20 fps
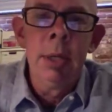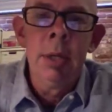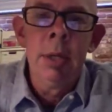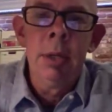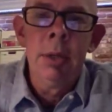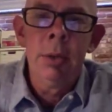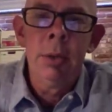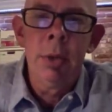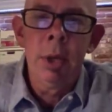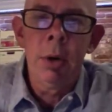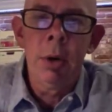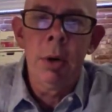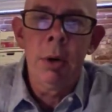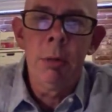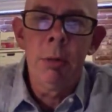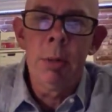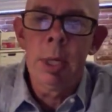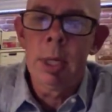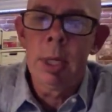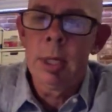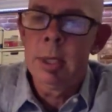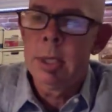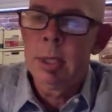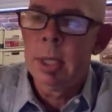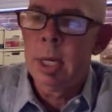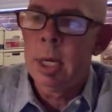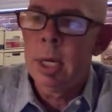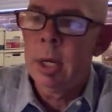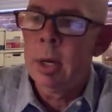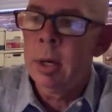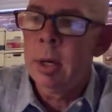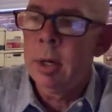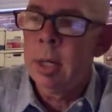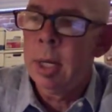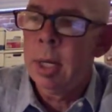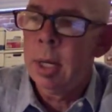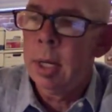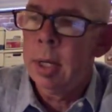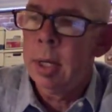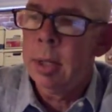to the order, because
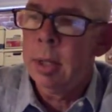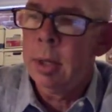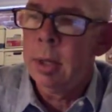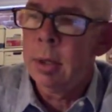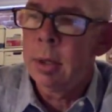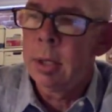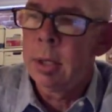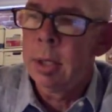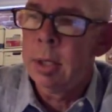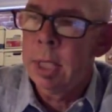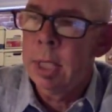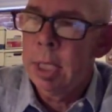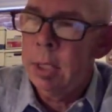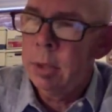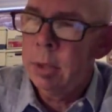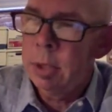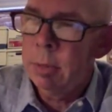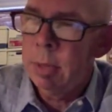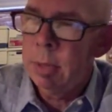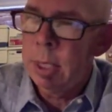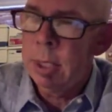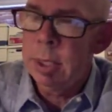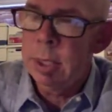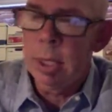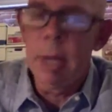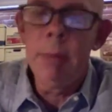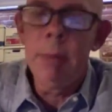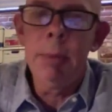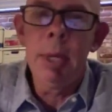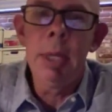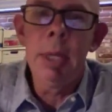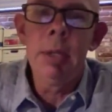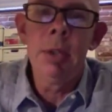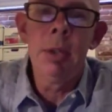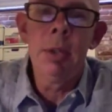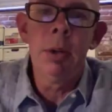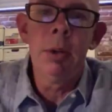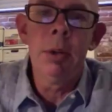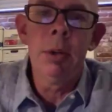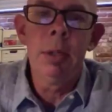there continues to be some
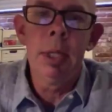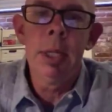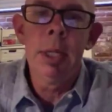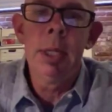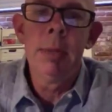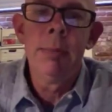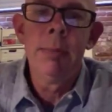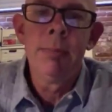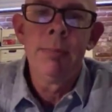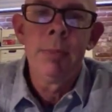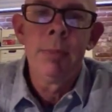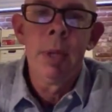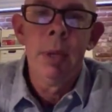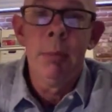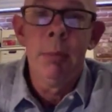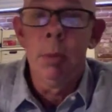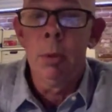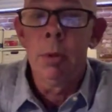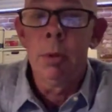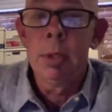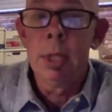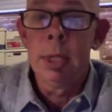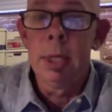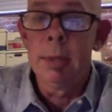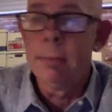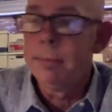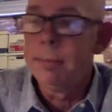uncertainty, but we'll see.